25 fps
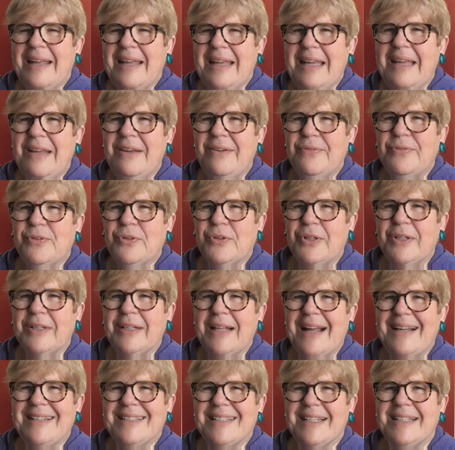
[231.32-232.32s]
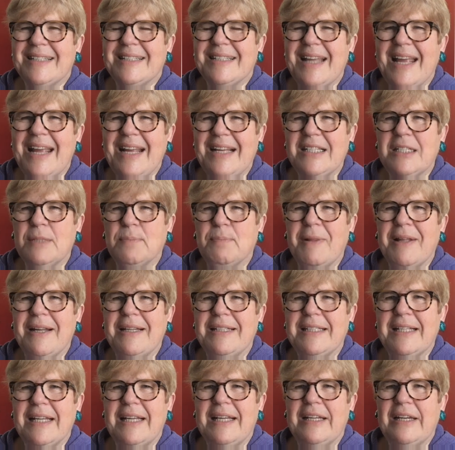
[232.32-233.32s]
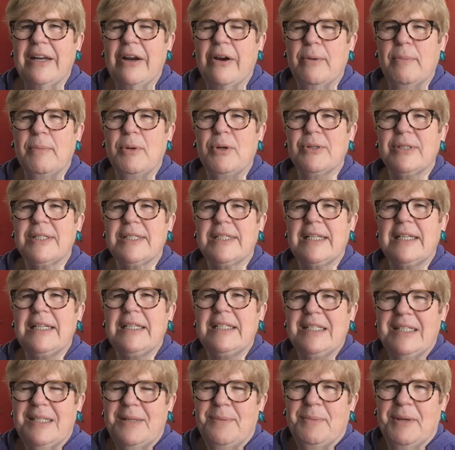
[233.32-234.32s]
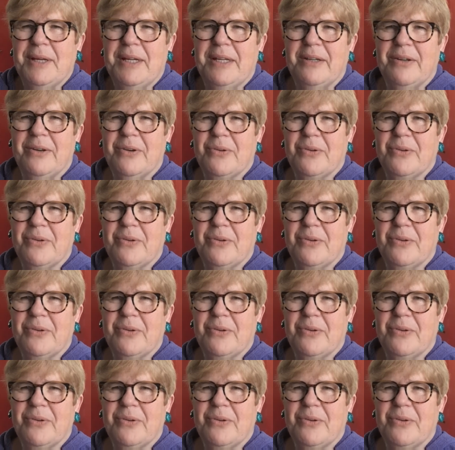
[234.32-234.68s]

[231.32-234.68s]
evil as it takes place in our most intimate